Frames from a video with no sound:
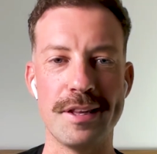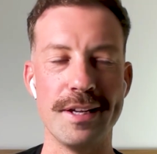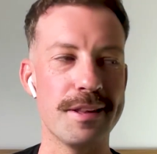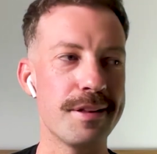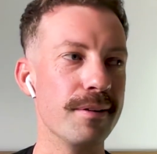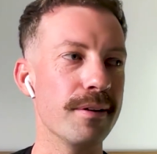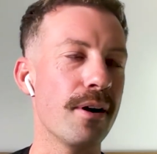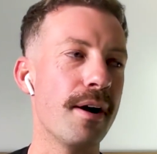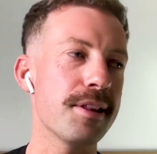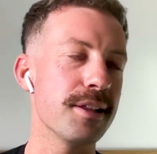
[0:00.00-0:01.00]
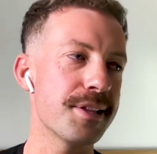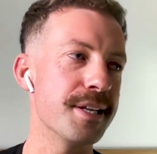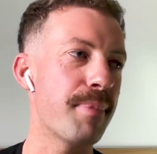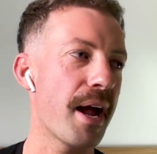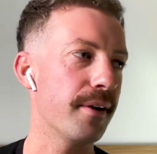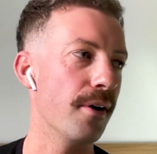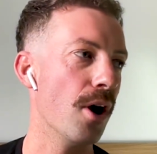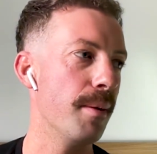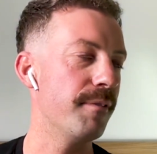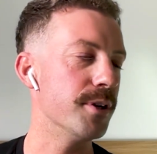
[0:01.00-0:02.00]
that's it. So, guys, listening back at
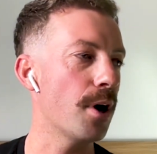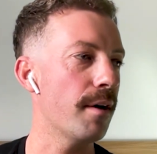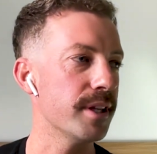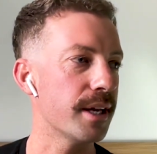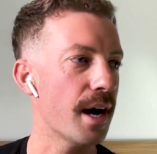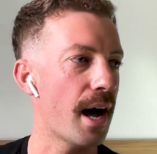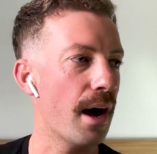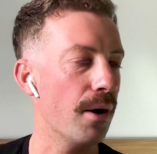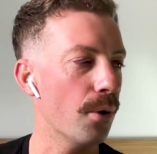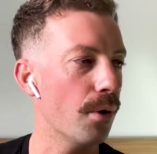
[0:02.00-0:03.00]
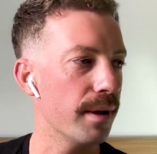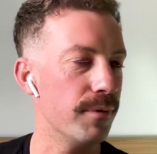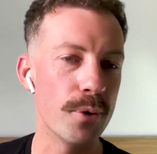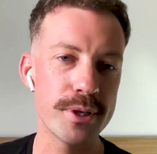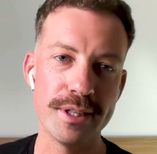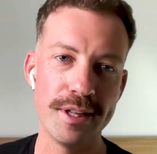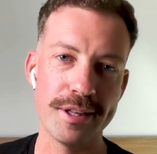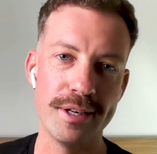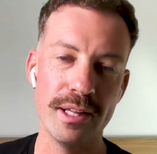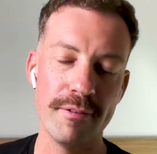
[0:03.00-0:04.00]
home, if you're driving the car or if you're watching
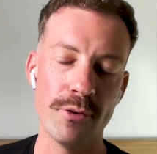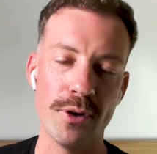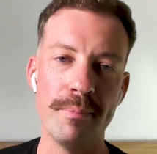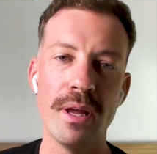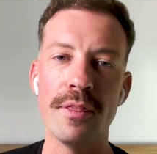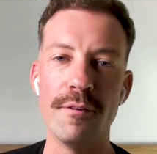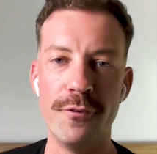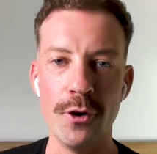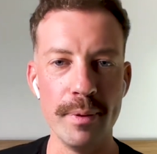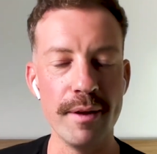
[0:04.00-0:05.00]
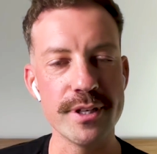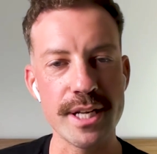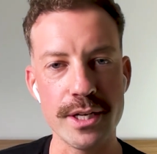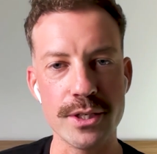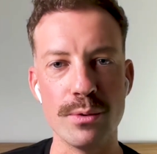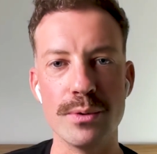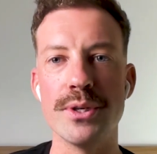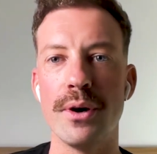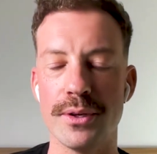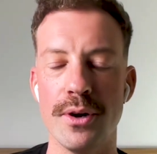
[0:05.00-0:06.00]
this in the living room, the
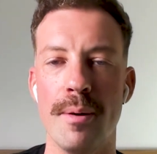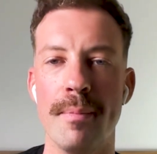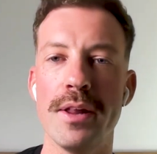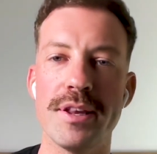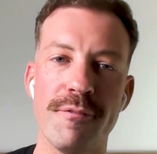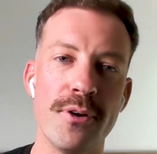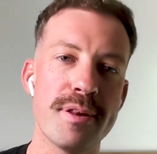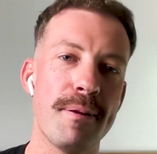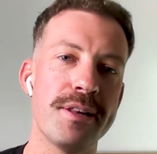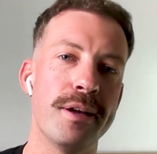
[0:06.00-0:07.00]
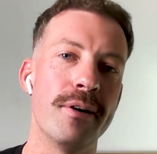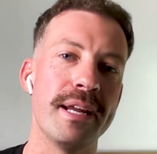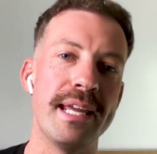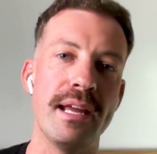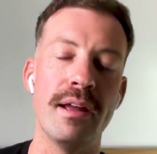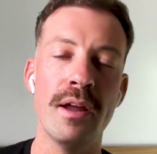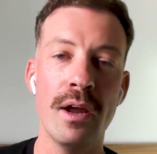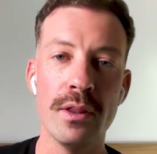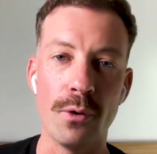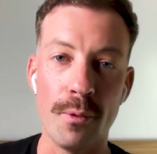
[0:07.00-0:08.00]
filminvitational.com. It's the first place you're going to hear
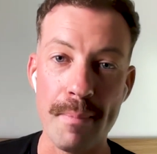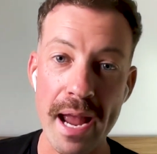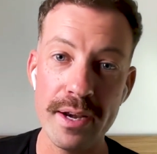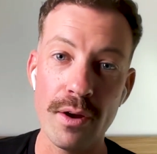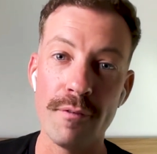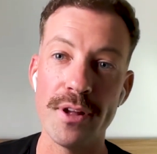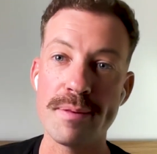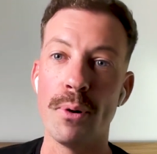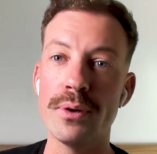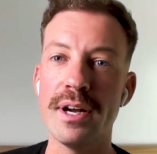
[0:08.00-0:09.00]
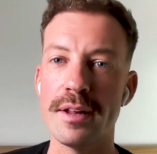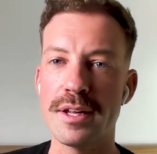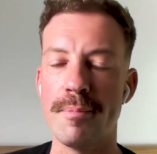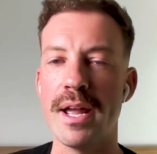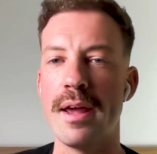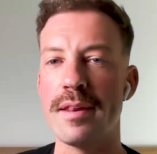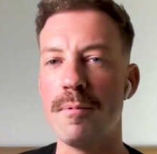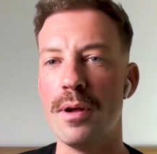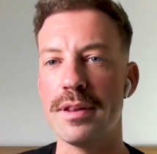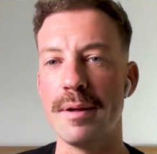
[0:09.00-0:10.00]
the remainder of these podcasts coming out as
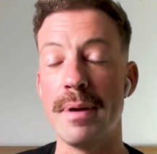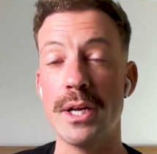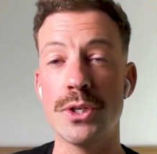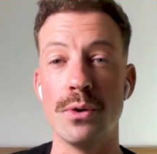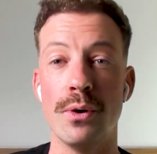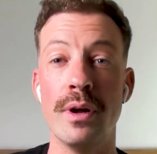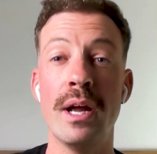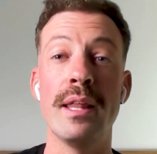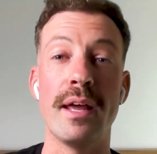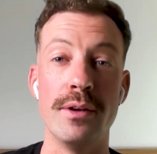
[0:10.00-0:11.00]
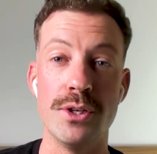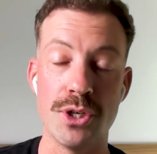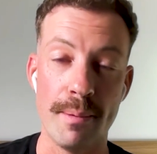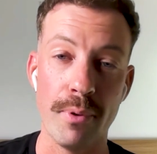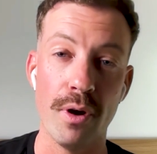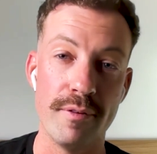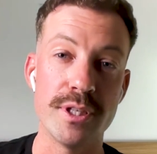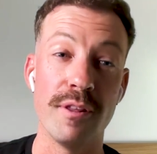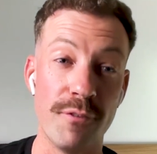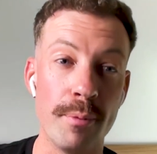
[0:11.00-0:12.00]
well. So make sure that you jump over
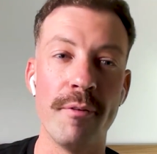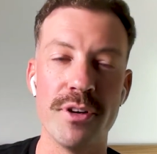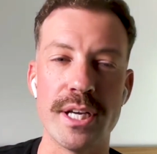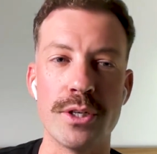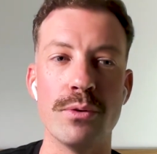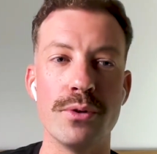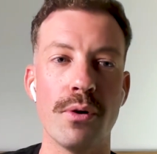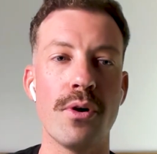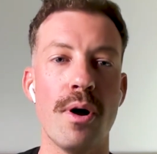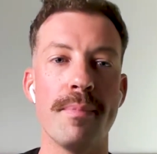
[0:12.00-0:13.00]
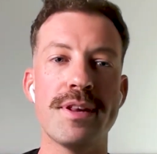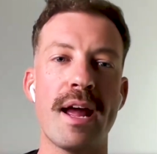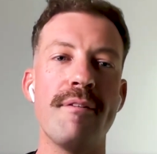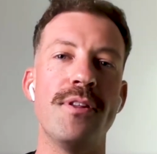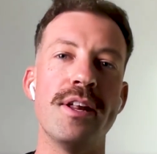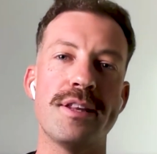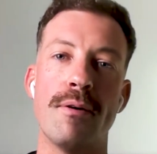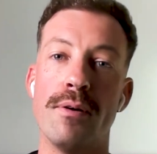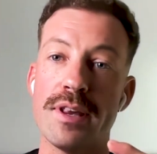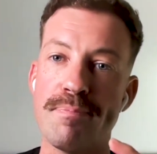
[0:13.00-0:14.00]
to the filminvitational.com. Save this
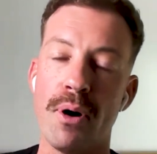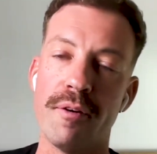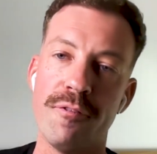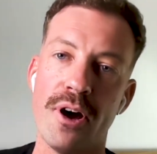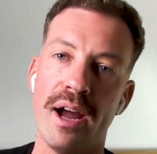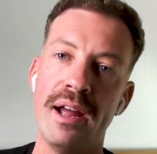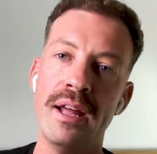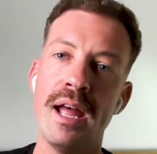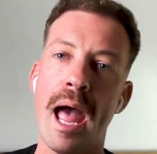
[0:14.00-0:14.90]
on Spotify,